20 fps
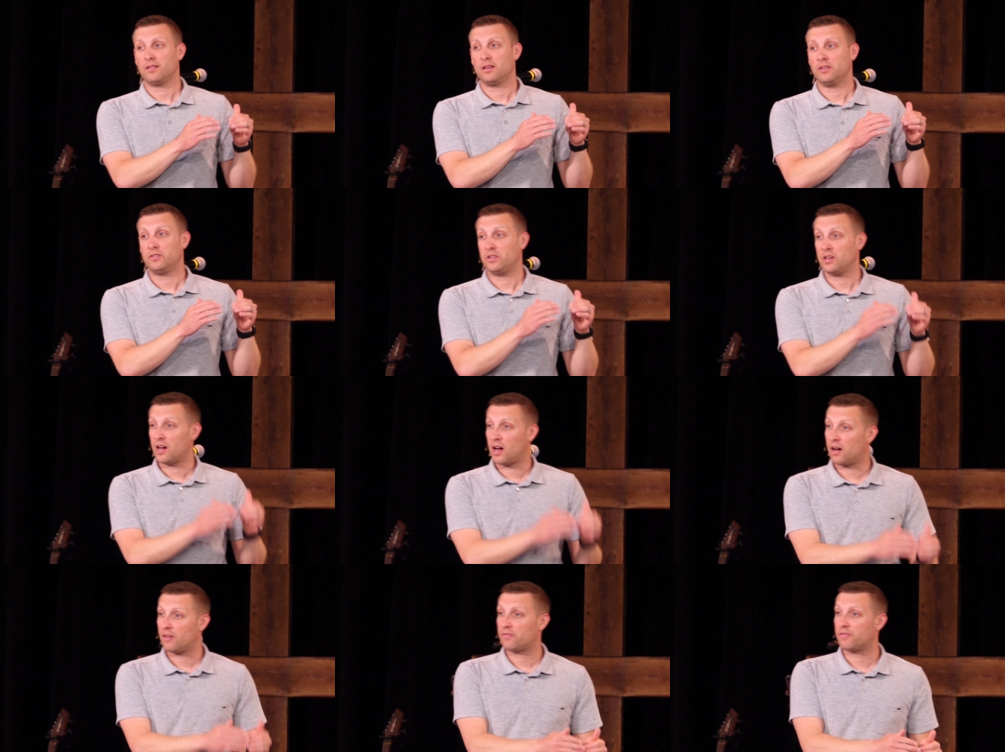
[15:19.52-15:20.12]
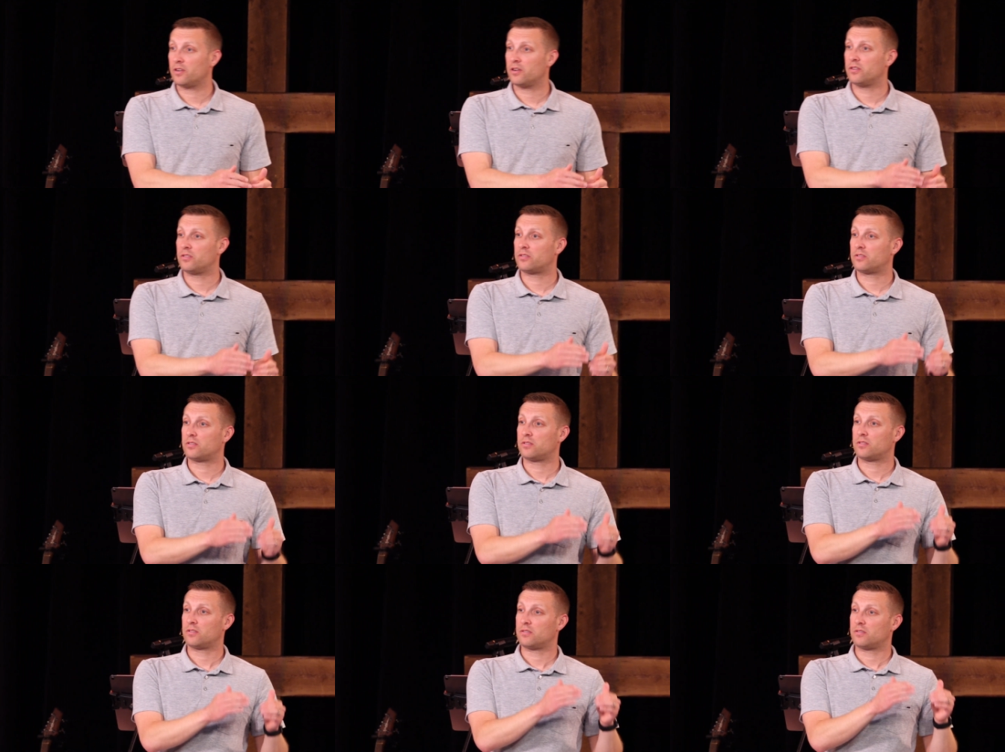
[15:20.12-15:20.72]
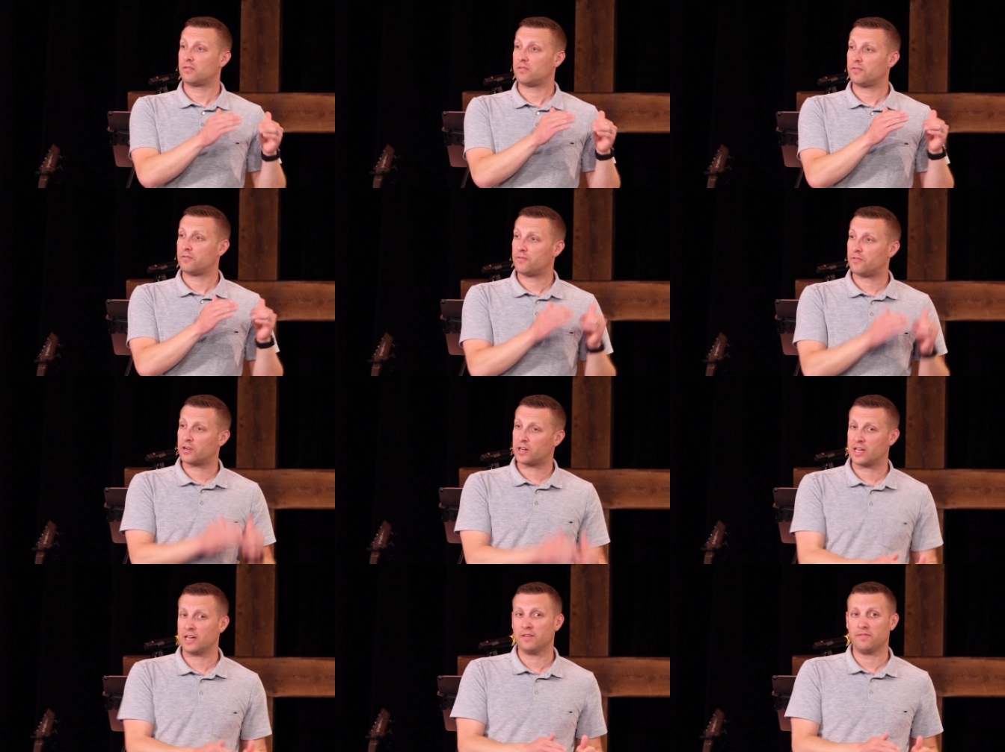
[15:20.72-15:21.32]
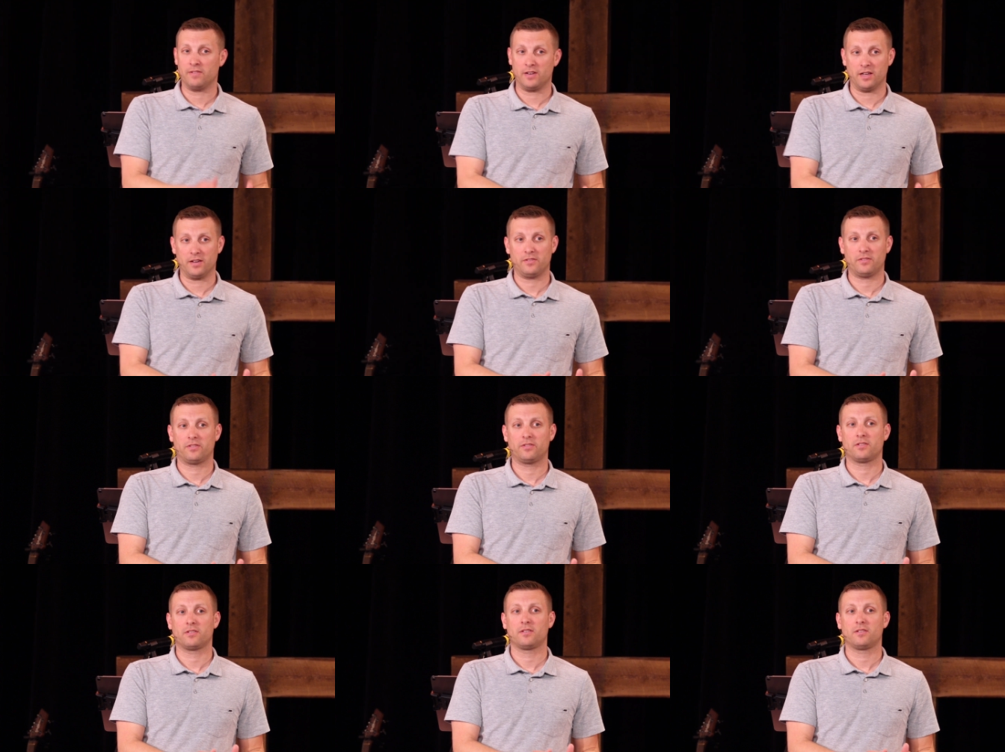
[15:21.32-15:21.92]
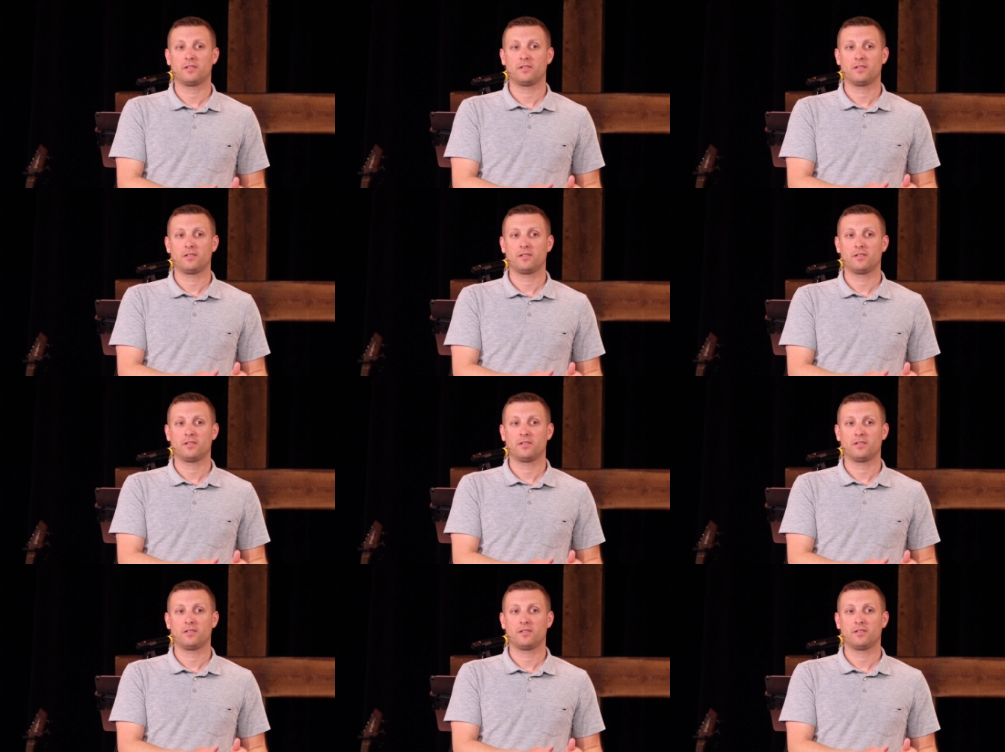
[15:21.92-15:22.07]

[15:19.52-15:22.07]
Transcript: is he offers forgiveness,